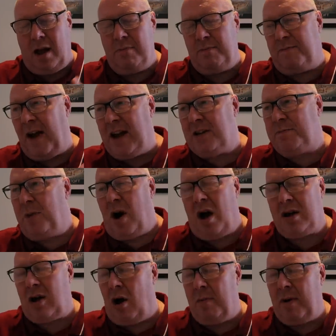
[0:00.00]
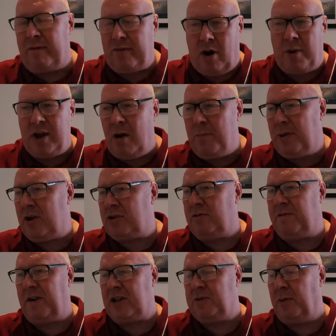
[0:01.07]
Facebook, I've got my own
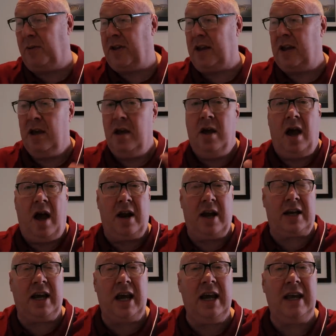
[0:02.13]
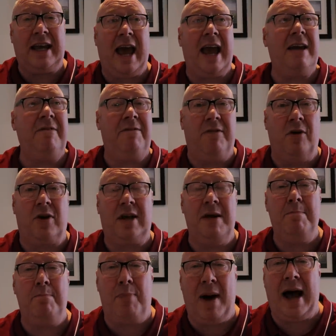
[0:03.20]
personal Facebook thing. And I keep getting
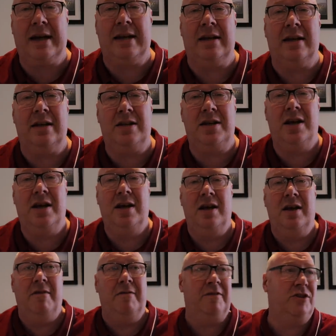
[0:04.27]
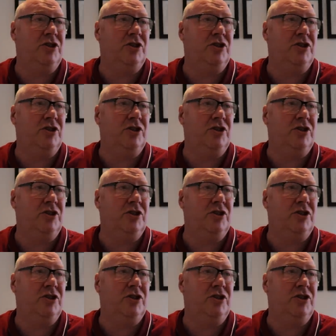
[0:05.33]
fucking banned for